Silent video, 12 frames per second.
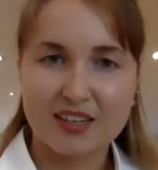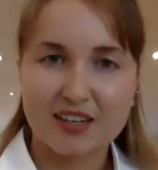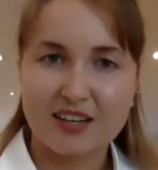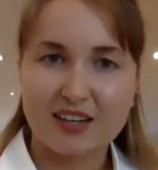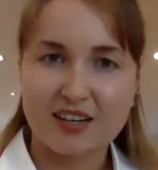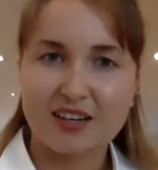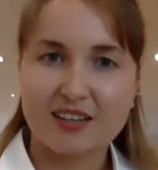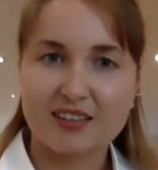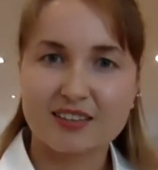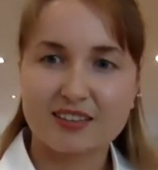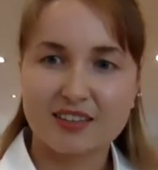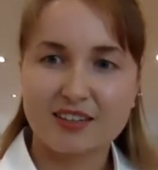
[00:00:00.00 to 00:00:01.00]

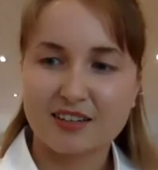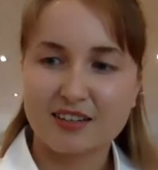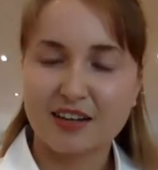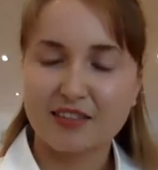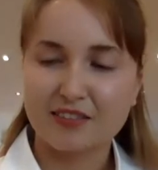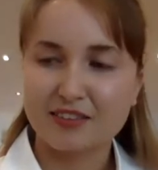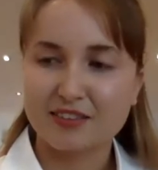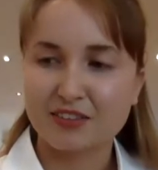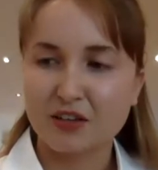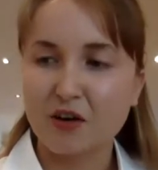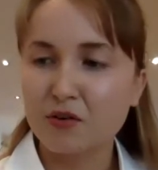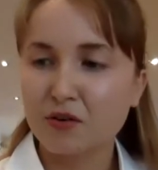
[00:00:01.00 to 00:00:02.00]
And the
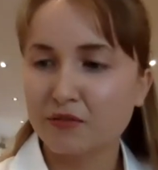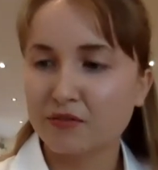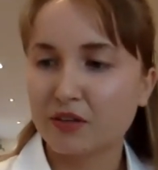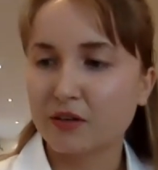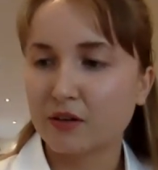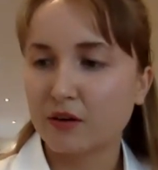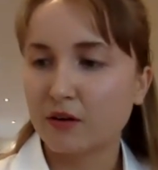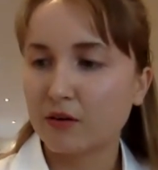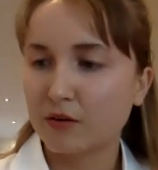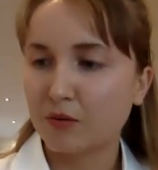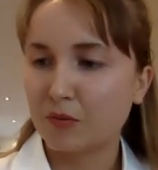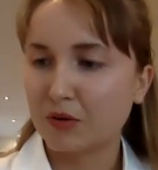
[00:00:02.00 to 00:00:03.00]
song of the
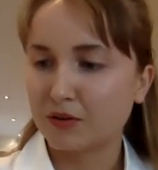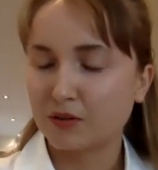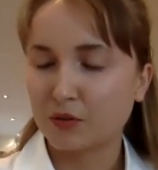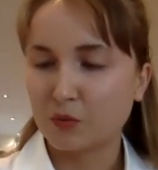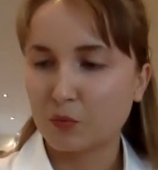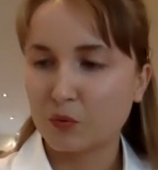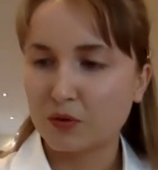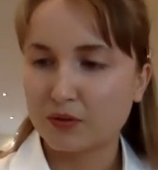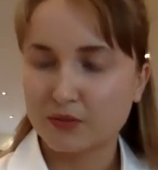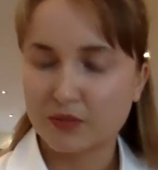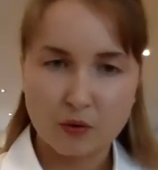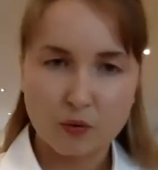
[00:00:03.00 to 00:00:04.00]
OO bird
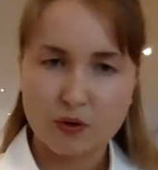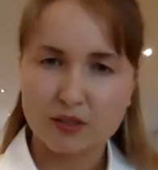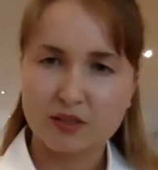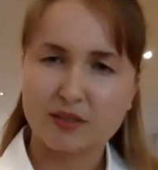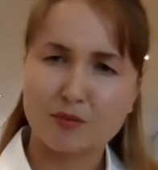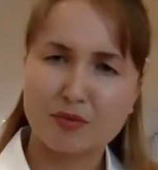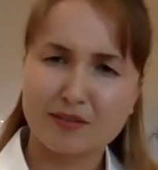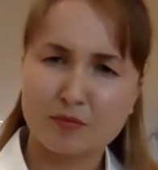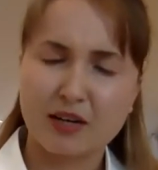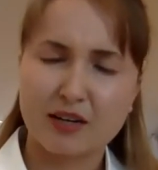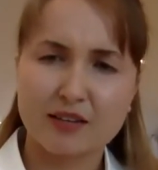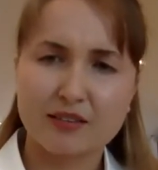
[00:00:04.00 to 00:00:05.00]
was recorded, I believe,
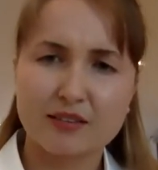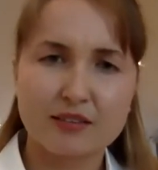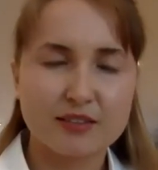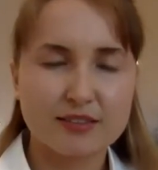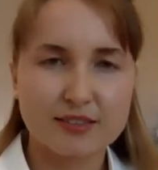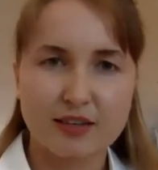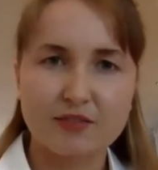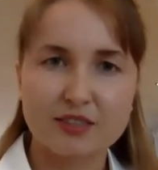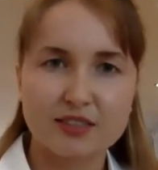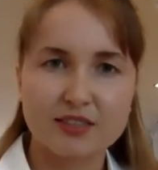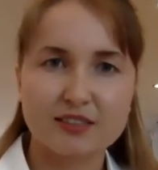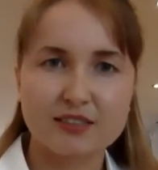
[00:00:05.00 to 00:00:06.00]
back in the
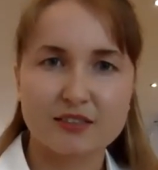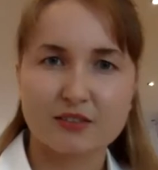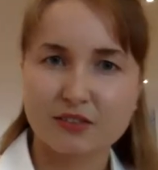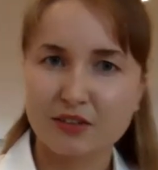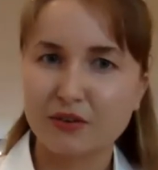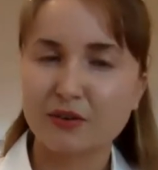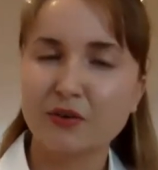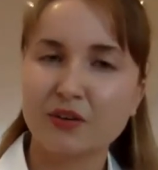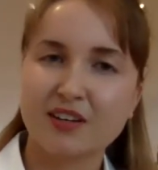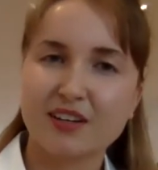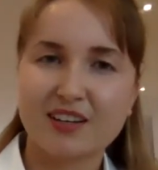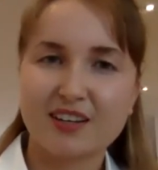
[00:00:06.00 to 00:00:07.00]
70s or so.
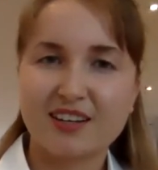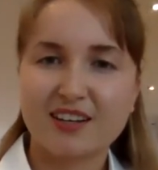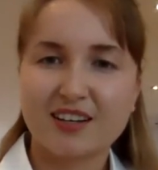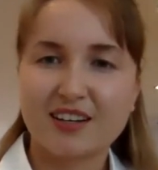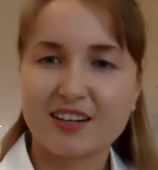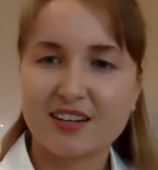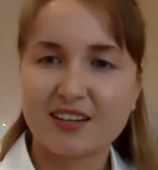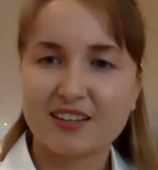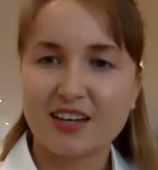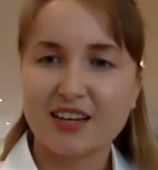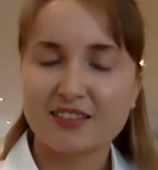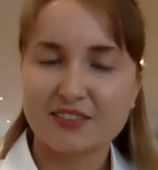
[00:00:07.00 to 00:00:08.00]

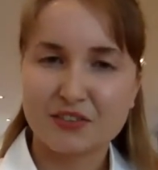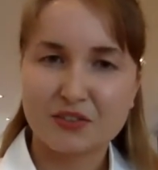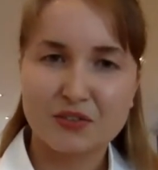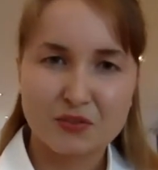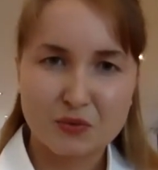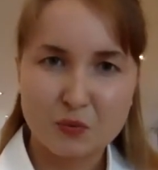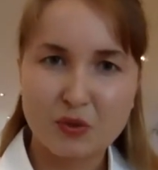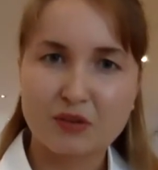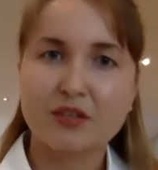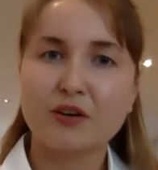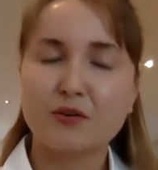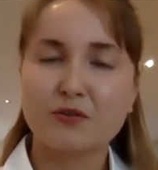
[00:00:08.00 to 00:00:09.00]
And as you
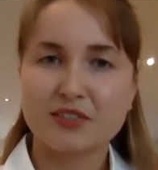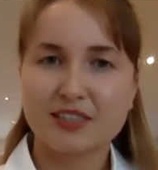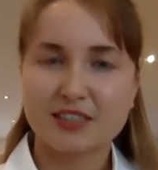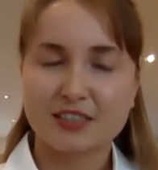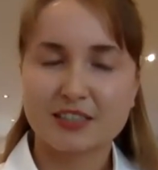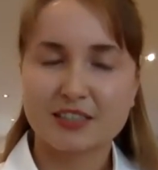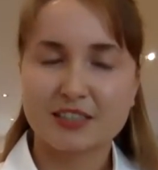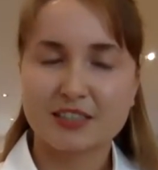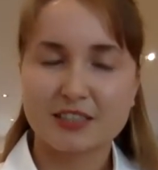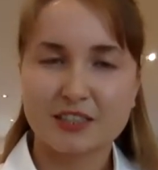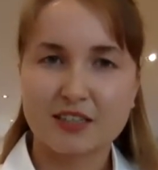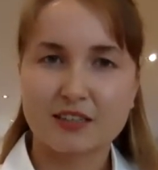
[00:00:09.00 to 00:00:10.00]
well know, there is
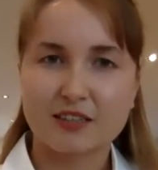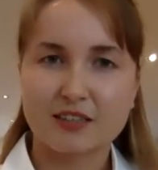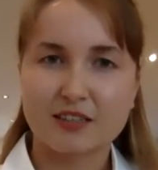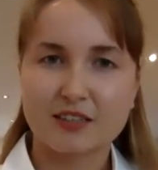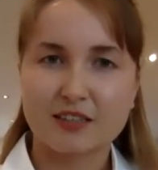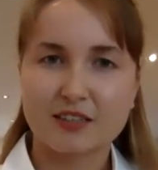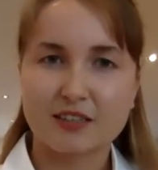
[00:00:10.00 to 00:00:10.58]
actually an